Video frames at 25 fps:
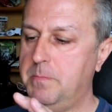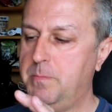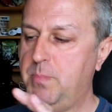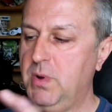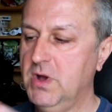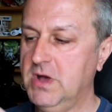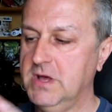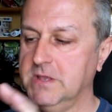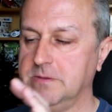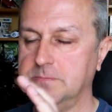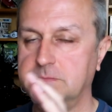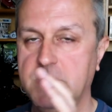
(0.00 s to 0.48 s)

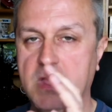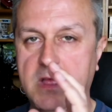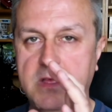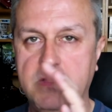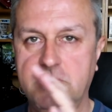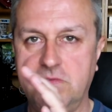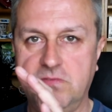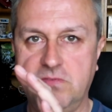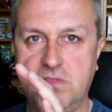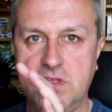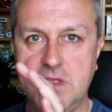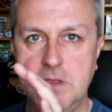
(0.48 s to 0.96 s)
But
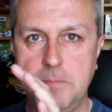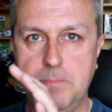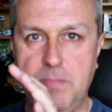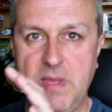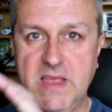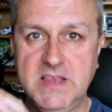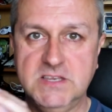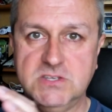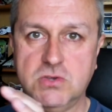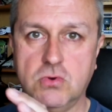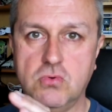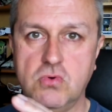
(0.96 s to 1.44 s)
the
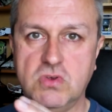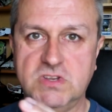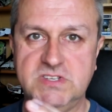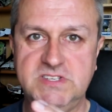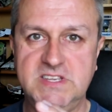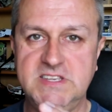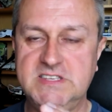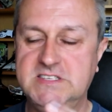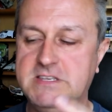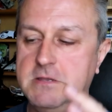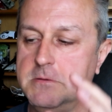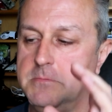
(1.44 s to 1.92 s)
Pixhawk
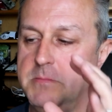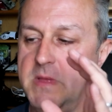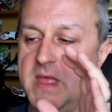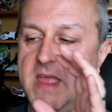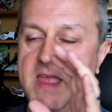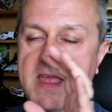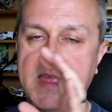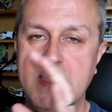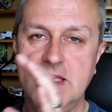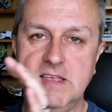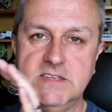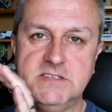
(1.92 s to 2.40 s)
system
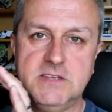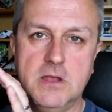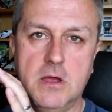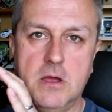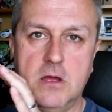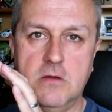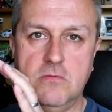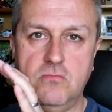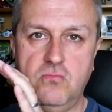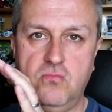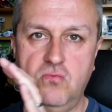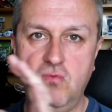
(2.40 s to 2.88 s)
is
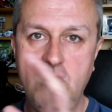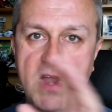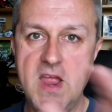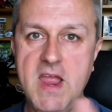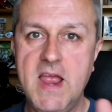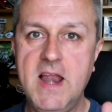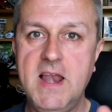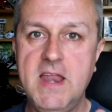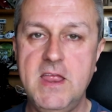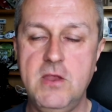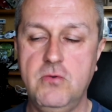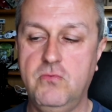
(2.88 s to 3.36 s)

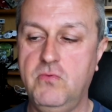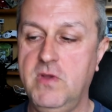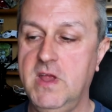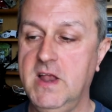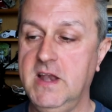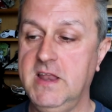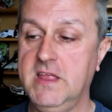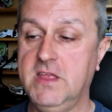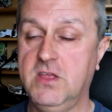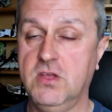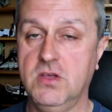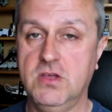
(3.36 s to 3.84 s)
really,
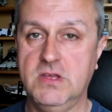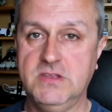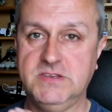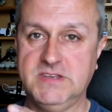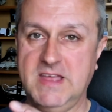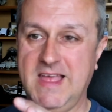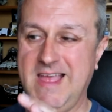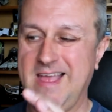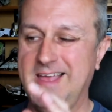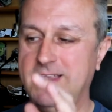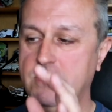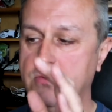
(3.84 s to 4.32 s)
really
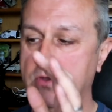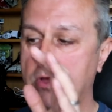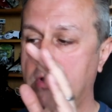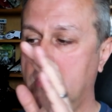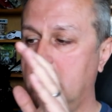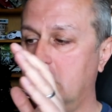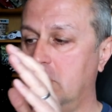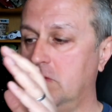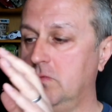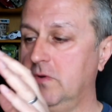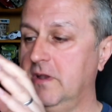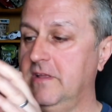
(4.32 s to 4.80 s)
good at
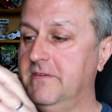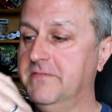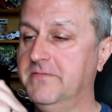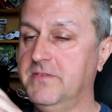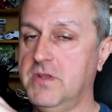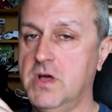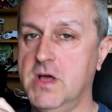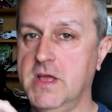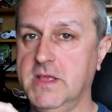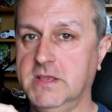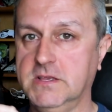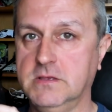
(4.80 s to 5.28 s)
not only
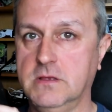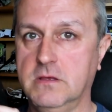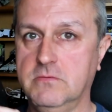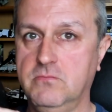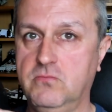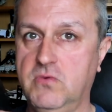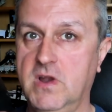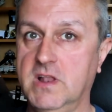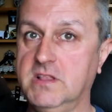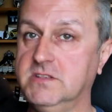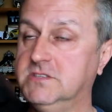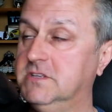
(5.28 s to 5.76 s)
flying
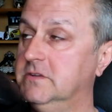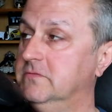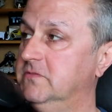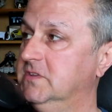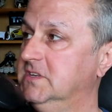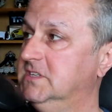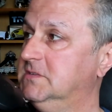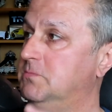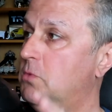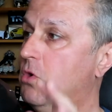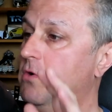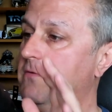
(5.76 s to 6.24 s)

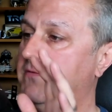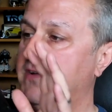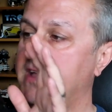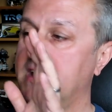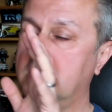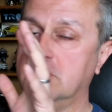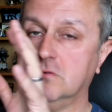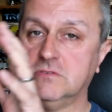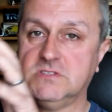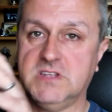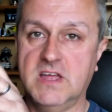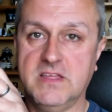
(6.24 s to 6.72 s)
relatively small
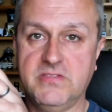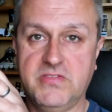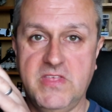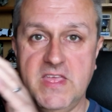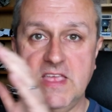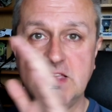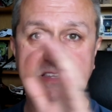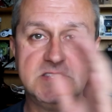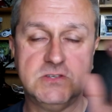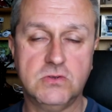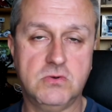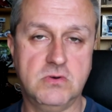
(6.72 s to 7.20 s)
vehicles like
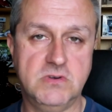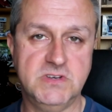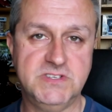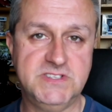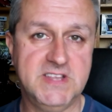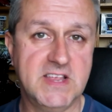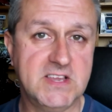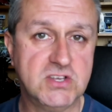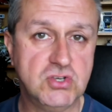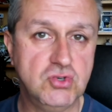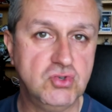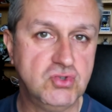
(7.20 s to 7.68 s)
this or a
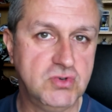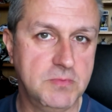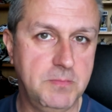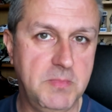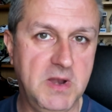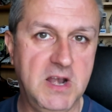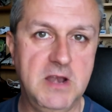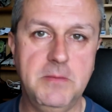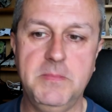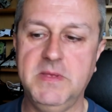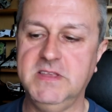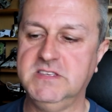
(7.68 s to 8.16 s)
600
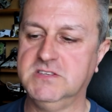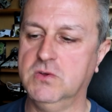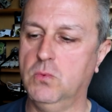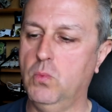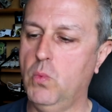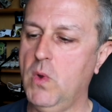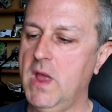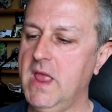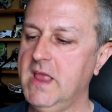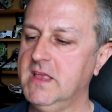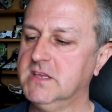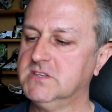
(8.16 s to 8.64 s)
millimeter
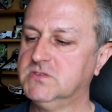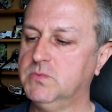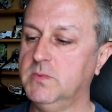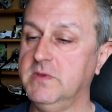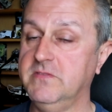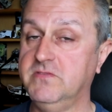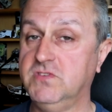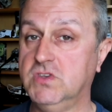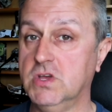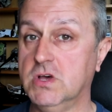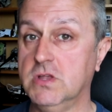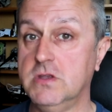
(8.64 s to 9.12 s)
wing as
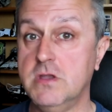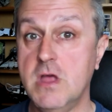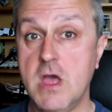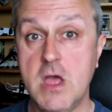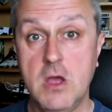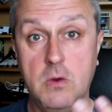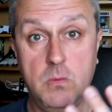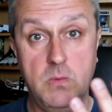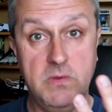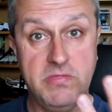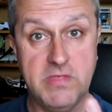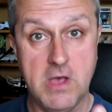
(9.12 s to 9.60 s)
we've done
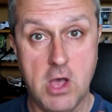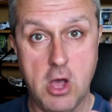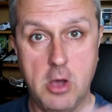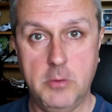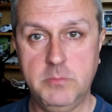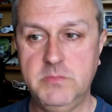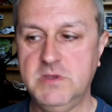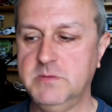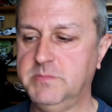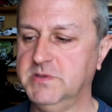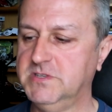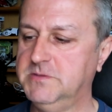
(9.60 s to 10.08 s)
with that
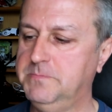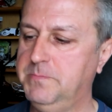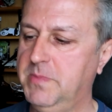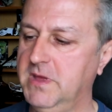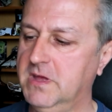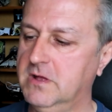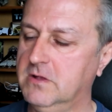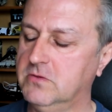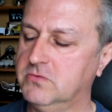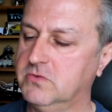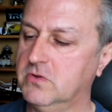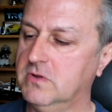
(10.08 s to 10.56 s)
omnibus
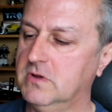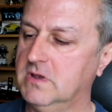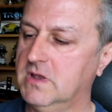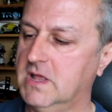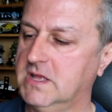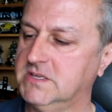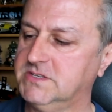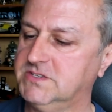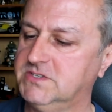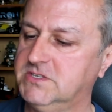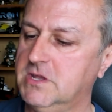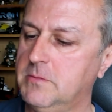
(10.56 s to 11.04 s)
build
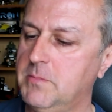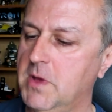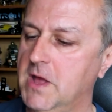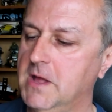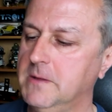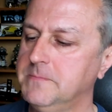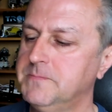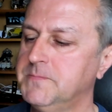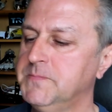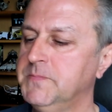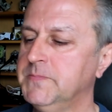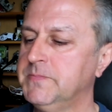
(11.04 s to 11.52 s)
last
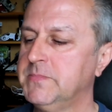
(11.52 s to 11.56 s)
summer,